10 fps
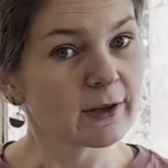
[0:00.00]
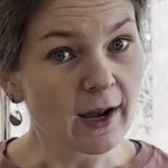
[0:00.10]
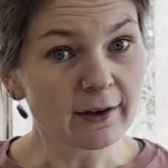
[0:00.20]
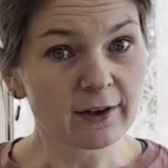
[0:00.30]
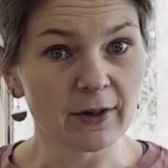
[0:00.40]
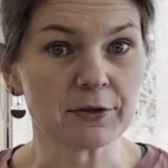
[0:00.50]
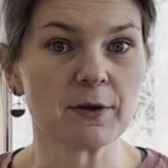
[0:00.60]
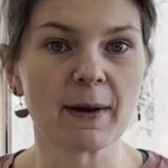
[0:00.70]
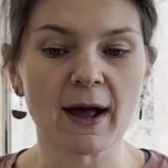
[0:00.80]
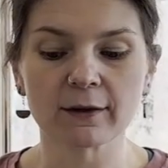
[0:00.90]
inoculate the
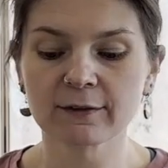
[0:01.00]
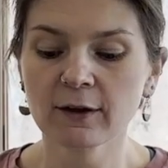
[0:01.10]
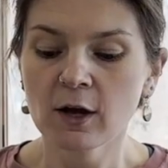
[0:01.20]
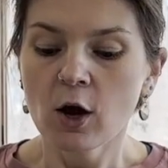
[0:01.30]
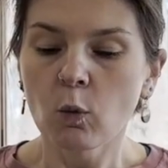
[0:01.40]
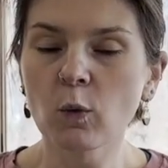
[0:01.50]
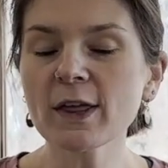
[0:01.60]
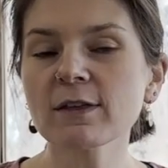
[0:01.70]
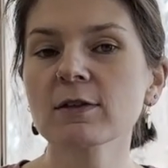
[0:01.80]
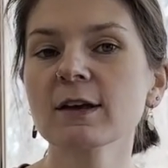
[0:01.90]
bags.
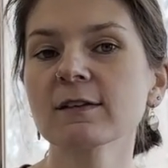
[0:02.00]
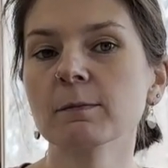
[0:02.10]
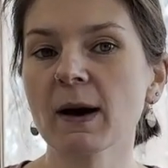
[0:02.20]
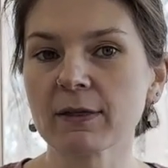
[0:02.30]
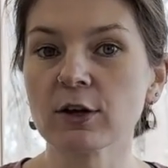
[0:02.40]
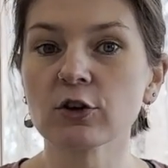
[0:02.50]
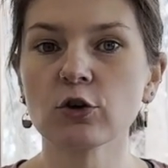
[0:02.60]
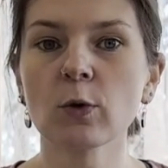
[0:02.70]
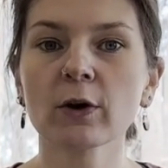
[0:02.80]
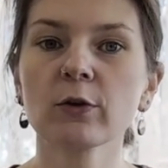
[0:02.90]
With this method,
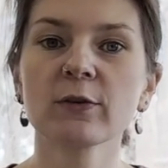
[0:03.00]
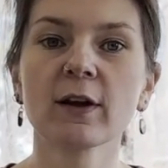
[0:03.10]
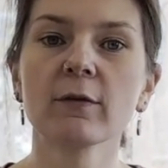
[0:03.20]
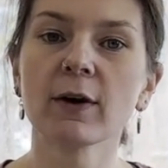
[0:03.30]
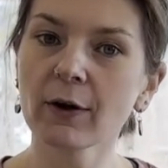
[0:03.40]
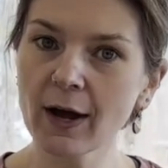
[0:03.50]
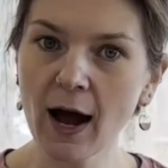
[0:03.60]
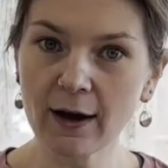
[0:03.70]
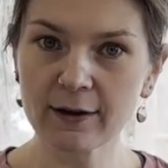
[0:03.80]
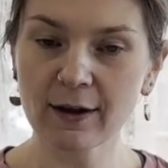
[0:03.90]
you are using a very
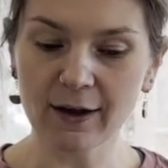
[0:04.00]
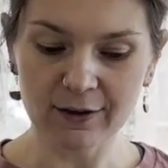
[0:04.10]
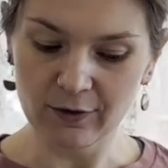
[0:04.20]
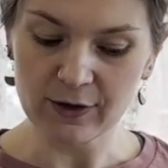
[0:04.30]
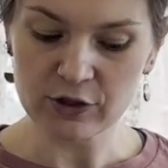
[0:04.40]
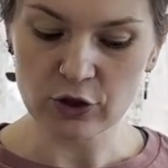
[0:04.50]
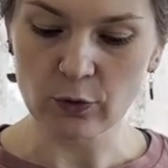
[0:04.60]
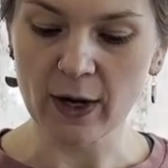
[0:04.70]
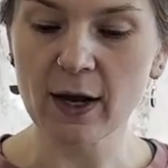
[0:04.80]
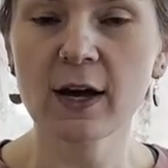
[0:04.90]
high inoculation
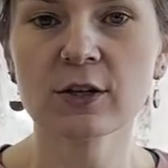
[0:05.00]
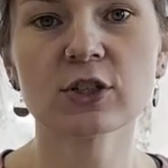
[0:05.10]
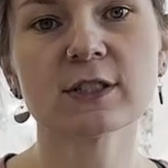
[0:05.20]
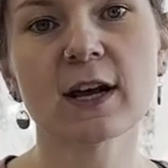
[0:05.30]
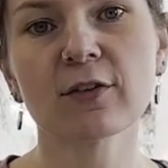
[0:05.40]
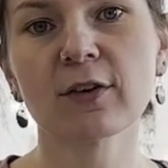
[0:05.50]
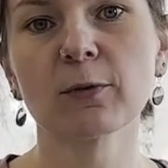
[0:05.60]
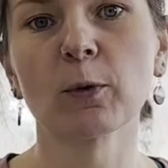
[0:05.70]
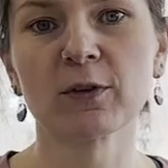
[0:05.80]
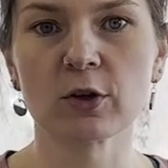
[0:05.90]
rate, just as this
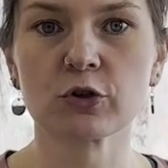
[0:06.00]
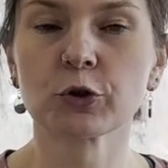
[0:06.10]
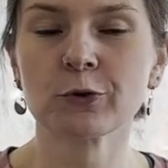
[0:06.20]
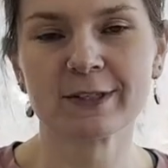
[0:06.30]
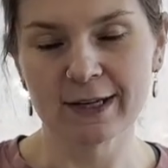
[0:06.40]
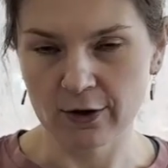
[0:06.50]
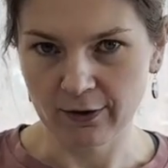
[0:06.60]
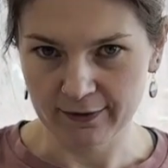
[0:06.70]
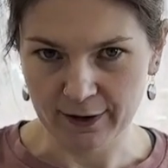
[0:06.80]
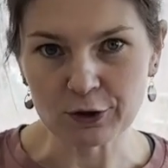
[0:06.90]
wasn't a true
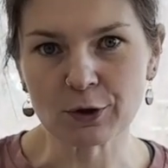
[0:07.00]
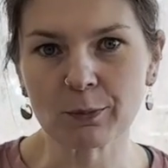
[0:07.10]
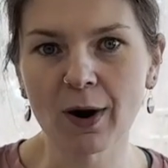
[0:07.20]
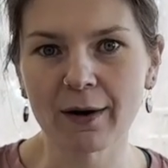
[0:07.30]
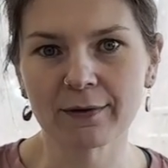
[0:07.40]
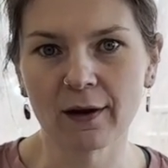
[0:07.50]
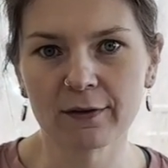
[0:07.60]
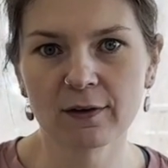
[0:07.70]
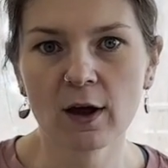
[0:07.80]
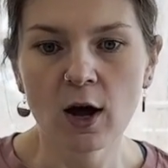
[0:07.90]
sterilization process.
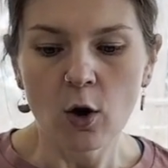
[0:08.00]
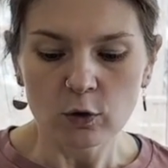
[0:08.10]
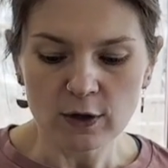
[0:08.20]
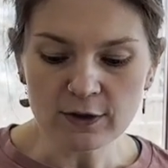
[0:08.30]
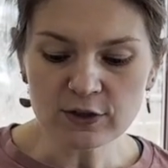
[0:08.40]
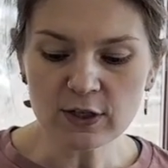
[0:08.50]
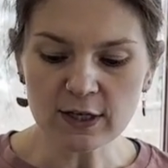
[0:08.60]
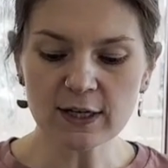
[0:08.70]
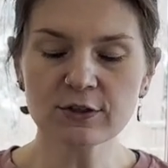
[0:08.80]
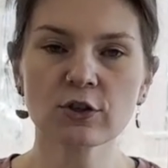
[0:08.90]
Into
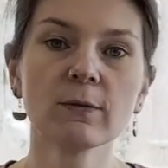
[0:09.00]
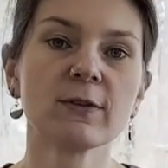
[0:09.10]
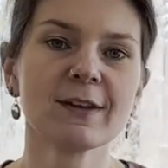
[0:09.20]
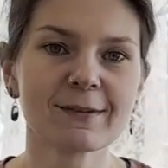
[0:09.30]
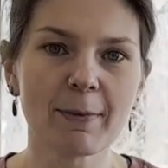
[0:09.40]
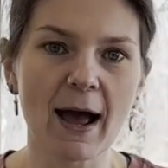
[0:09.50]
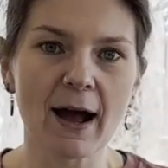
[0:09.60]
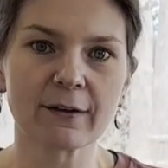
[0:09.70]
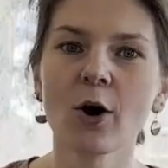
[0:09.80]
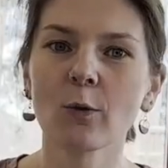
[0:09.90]
each of these
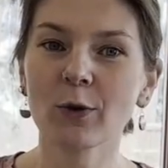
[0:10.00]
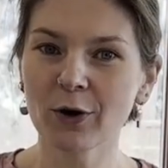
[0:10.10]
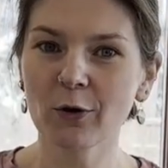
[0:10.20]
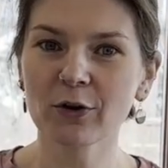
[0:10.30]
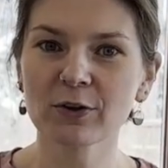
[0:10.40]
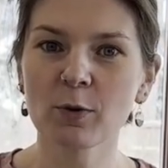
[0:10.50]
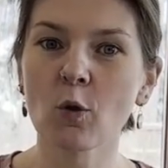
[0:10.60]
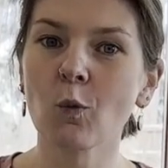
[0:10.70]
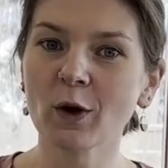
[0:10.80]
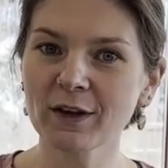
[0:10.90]
bags, we are going to
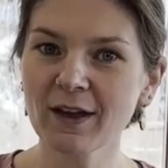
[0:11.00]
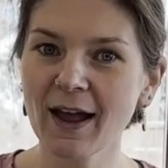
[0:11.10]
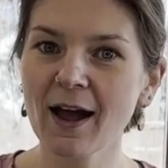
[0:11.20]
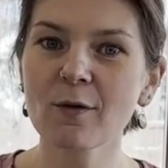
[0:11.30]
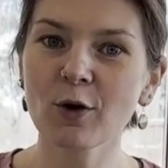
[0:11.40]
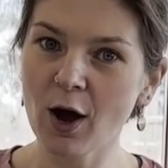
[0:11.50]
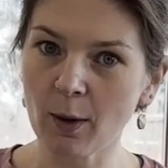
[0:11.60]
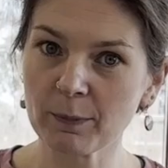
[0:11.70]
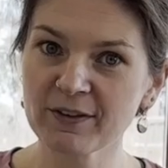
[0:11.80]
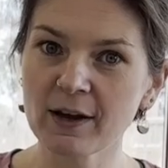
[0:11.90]
put 1.5
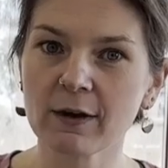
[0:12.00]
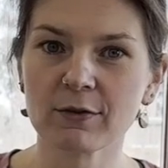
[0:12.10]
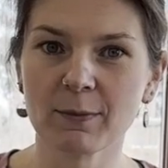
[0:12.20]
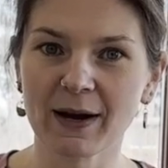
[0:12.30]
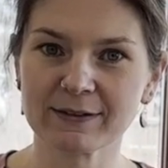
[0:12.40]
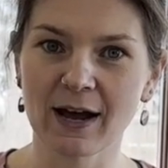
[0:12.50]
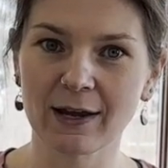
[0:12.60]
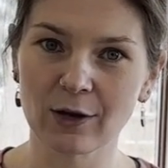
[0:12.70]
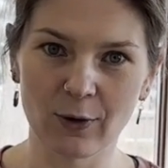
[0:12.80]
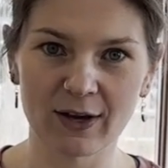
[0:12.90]
cups of the
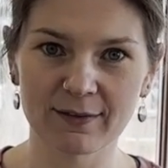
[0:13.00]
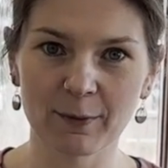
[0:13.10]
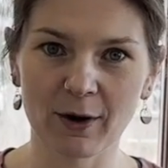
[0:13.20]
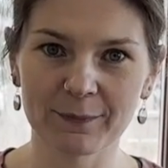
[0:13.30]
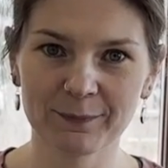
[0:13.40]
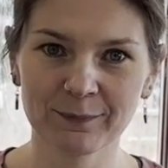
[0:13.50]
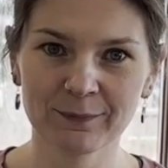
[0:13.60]
Maitake grain spawn.